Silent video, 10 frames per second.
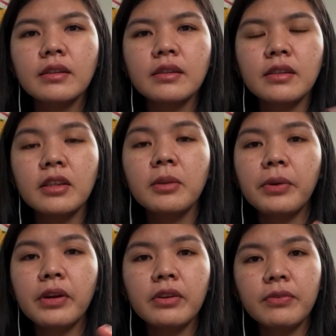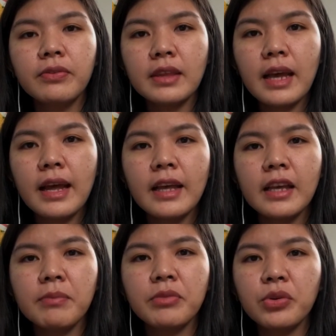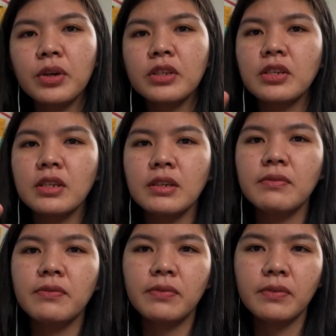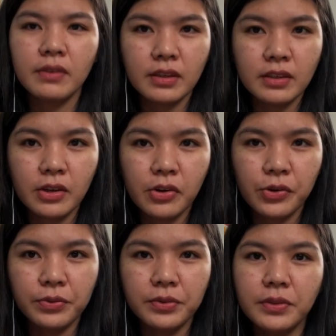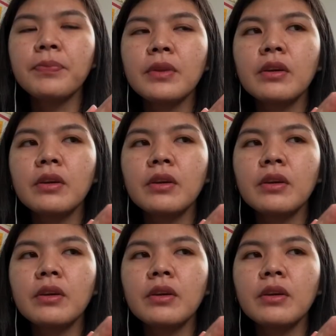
a certain period of time to achieve this goal.